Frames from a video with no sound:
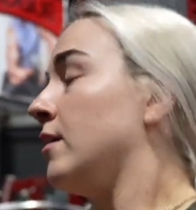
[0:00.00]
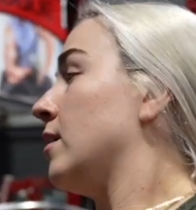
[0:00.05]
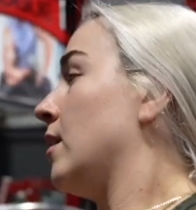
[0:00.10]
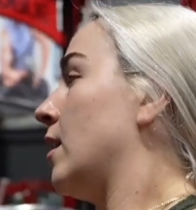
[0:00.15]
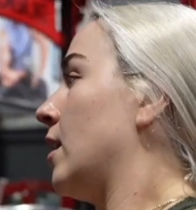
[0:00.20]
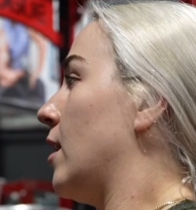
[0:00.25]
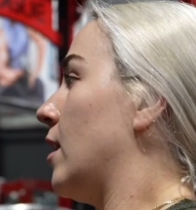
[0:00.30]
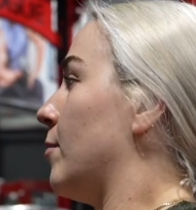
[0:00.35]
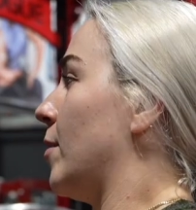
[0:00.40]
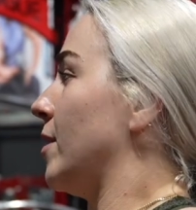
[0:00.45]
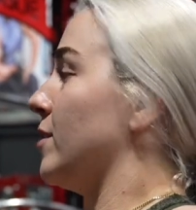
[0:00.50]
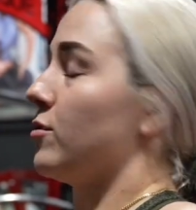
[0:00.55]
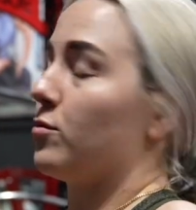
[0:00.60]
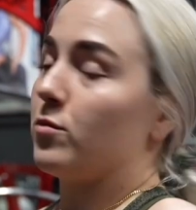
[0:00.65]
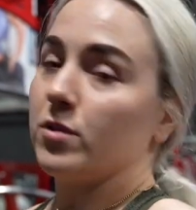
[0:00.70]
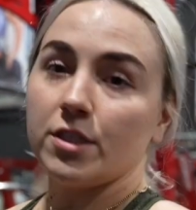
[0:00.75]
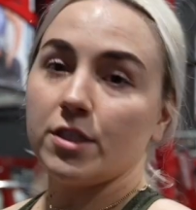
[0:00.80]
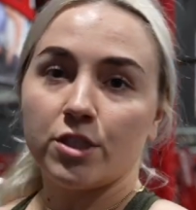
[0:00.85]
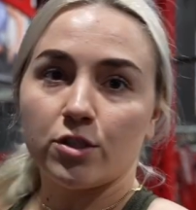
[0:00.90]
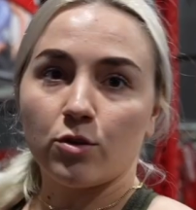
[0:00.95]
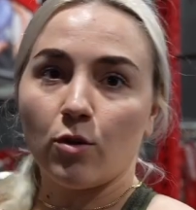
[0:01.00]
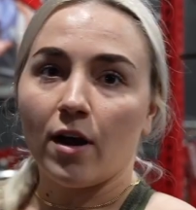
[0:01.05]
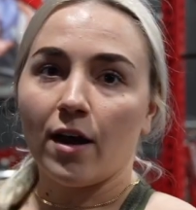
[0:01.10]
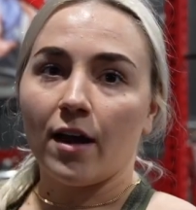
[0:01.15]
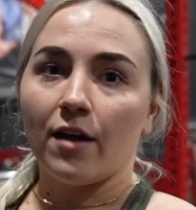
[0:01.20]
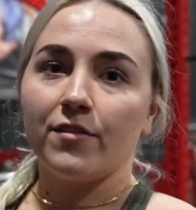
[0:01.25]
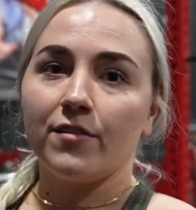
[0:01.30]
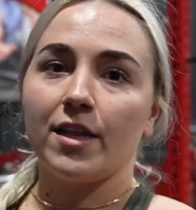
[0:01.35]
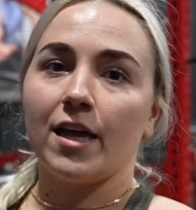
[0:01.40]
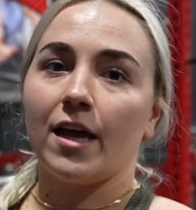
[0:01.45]
I don't really squat
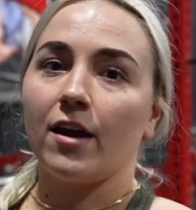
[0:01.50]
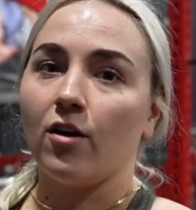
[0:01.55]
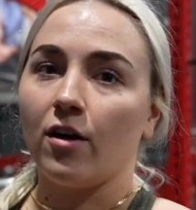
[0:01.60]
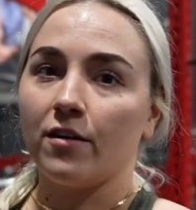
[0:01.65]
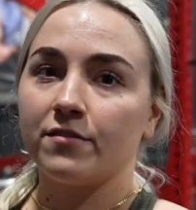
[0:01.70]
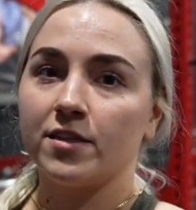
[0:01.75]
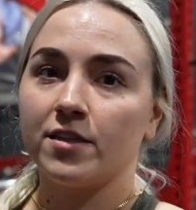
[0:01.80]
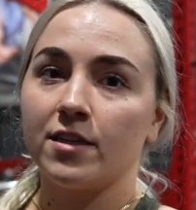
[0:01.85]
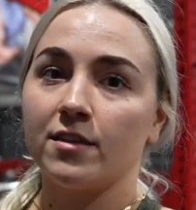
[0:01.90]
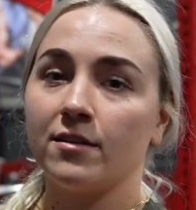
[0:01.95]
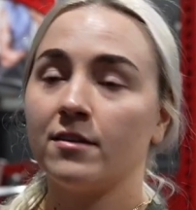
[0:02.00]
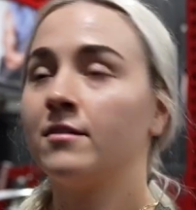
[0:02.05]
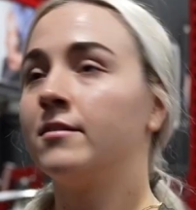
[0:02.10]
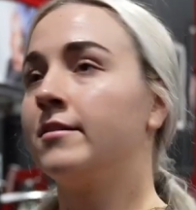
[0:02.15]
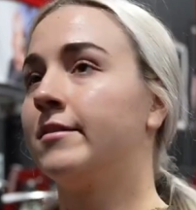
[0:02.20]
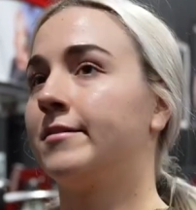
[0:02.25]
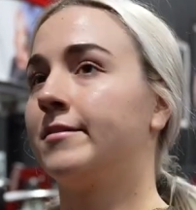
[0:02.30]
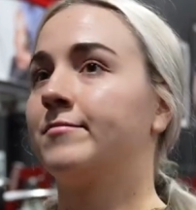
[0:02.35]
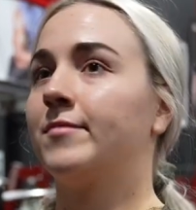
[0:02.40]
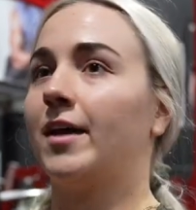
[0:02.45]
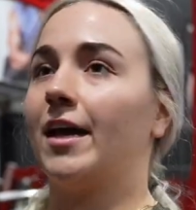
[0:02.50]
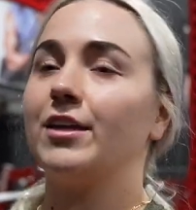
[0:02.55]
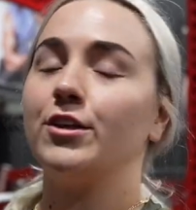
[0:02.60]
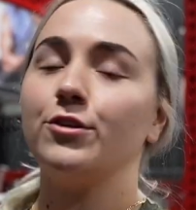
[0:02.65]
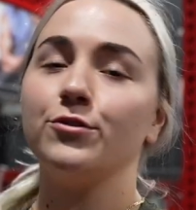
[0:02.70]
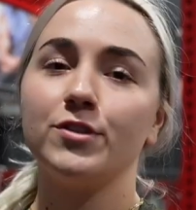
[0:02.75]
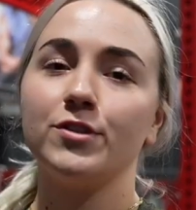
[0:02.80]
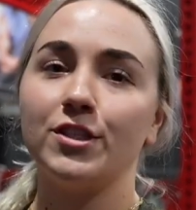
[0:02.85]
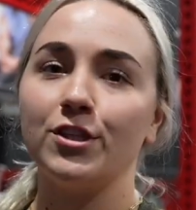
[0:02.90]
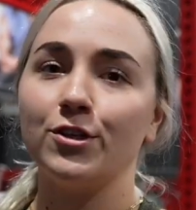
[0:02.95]
heavy that often. I
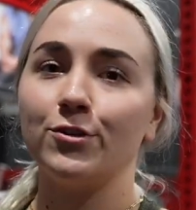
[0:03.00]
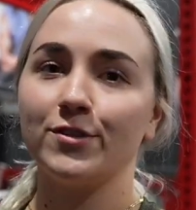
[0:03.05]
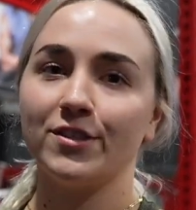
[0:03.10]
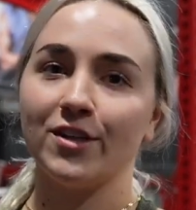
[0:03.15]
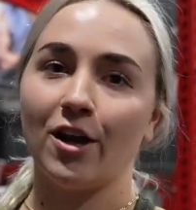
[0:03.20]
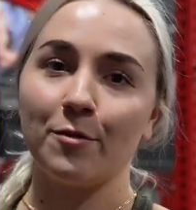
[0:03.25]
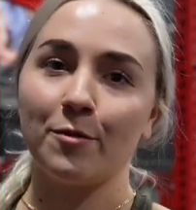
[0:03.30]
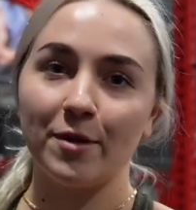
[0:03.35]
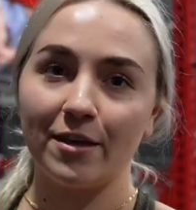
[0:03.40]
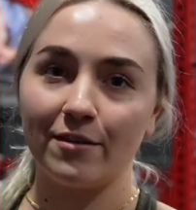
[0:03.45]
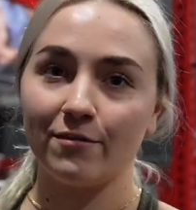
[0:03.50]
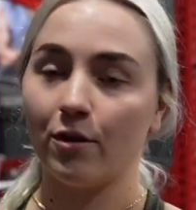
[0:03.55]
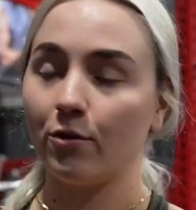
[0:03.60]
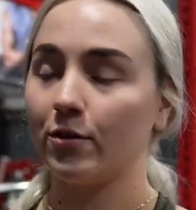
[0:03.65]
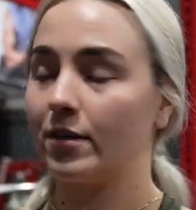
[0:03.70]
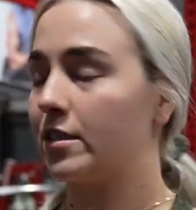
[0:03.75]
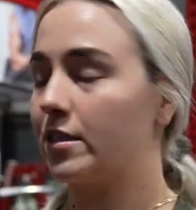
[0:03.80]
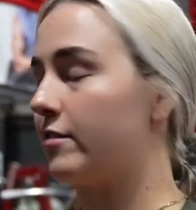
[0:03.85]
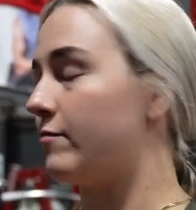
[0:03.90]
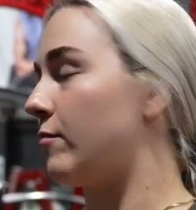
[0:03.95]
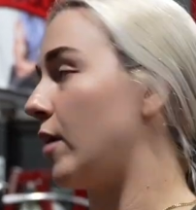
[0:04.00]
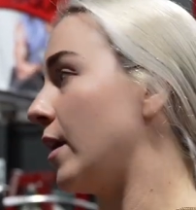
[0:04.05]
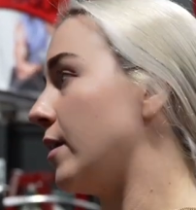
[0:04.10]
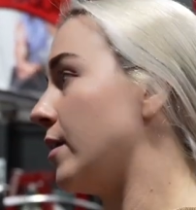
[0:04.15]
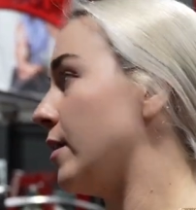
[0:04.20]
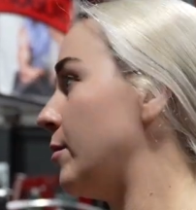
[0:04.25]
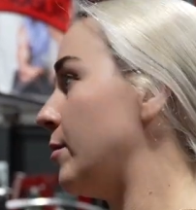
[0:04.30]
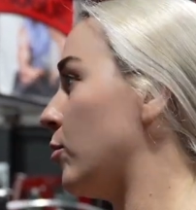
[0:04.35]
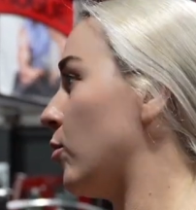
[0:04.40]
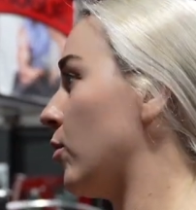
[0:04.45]
used to, it's not a big focus of mine
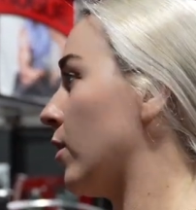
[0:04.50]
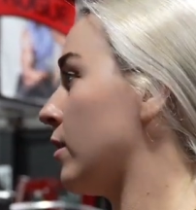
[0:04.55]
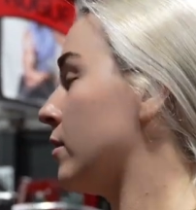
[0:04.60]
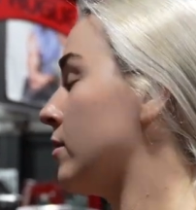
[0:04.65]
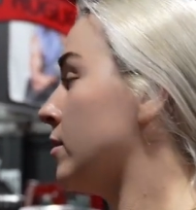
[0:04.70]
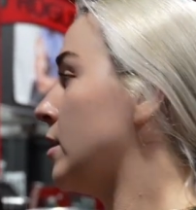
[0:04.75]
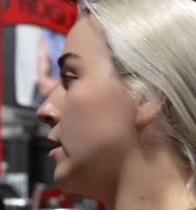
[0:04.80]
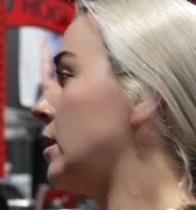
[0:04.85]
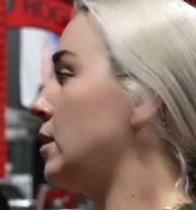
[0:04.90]
anymore.